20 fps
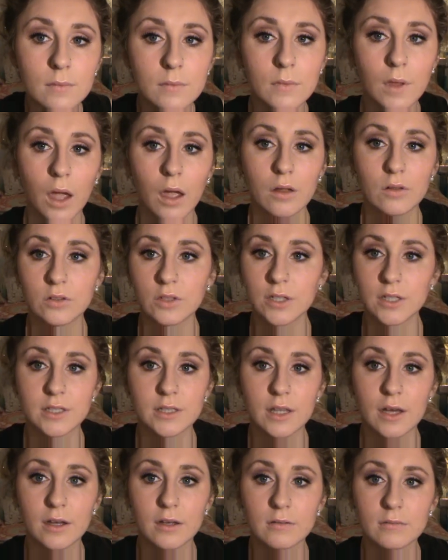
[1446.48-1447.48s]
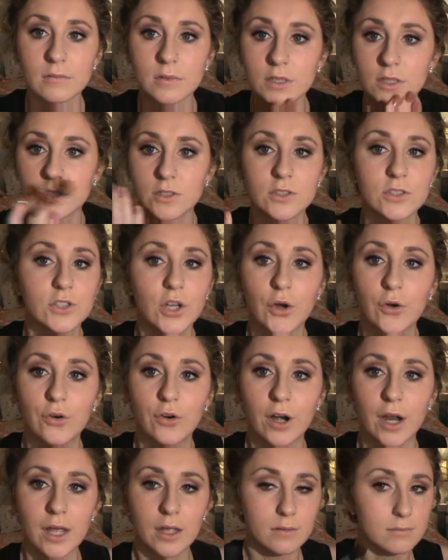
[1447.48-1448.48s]
Like, look at that. It's so
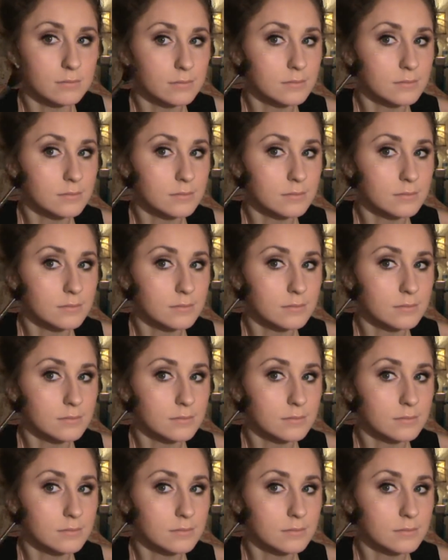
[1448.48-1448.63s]
great.